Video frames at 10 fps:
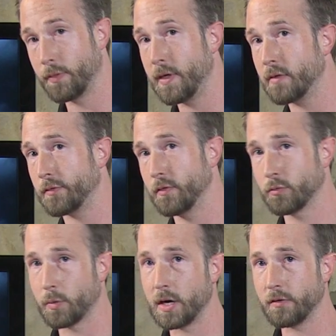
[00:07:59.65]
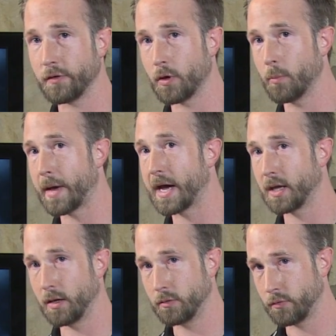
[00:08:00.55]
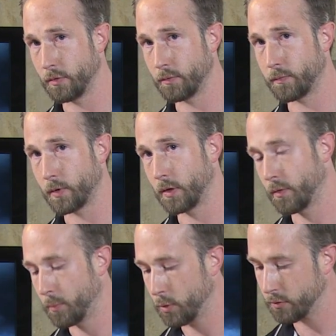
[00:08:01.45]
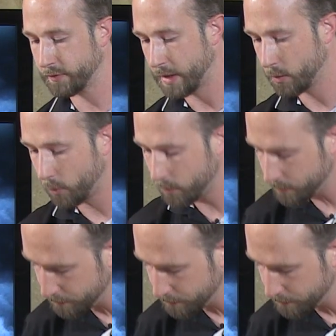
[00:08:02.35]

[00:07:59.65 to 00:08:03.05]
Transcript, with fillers: this is ready to go back into the front of the motorcycle.